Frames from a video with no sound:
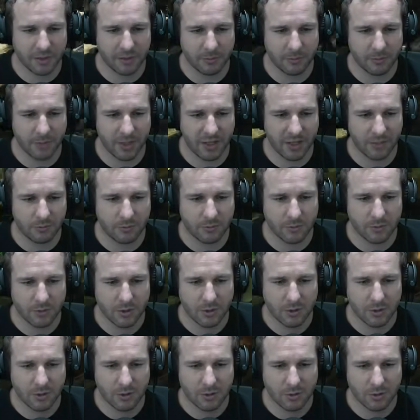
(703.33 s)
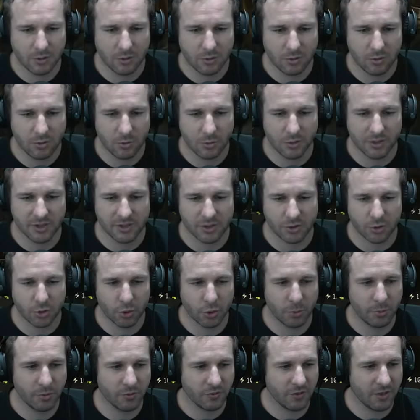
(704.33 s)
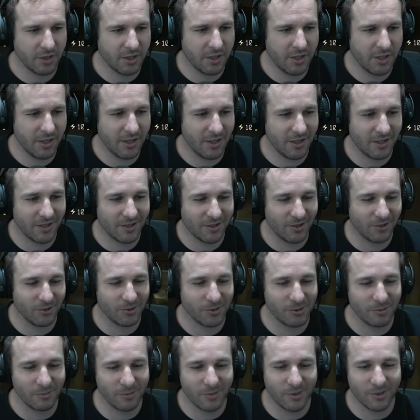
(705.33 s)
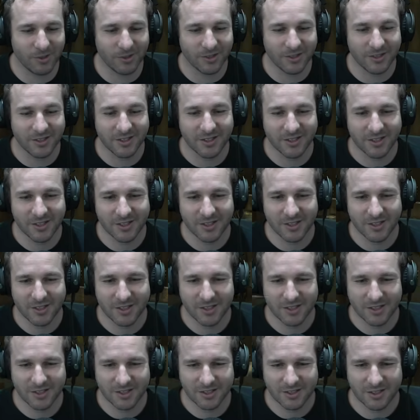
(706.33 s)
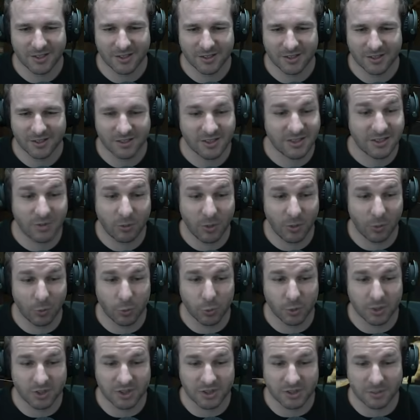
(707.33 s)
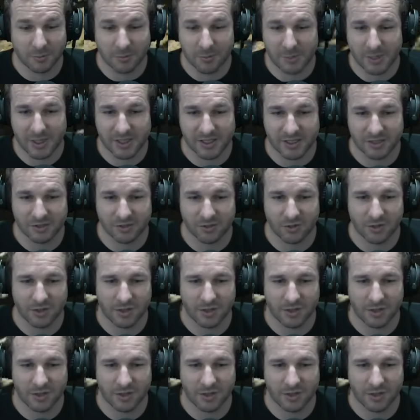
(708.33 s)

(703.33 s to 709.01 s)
and bam. Well, there's a trooper rig here. Holy moly. This is where Woods is amazing right